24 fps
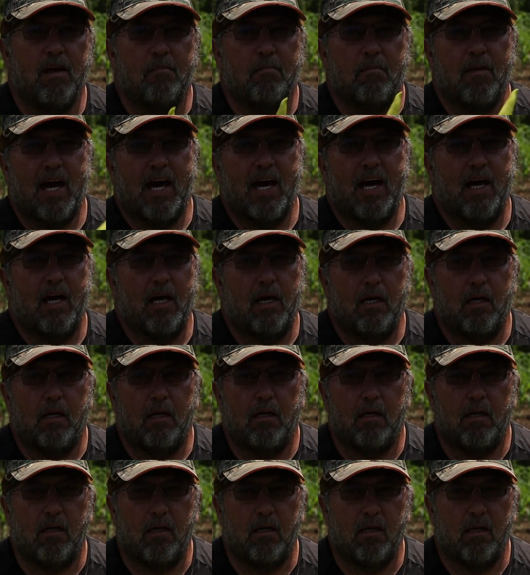them by
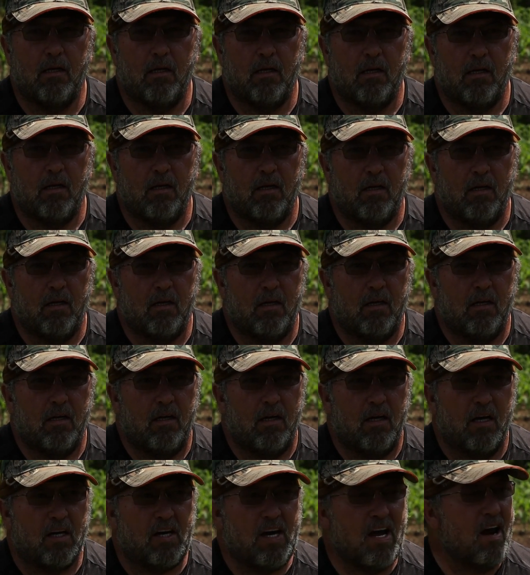
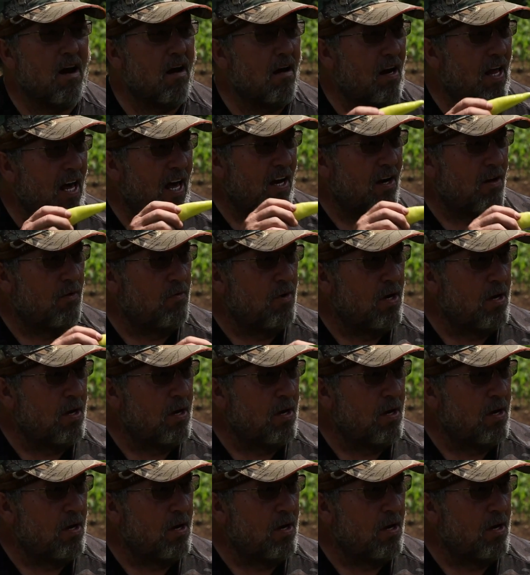a Carolina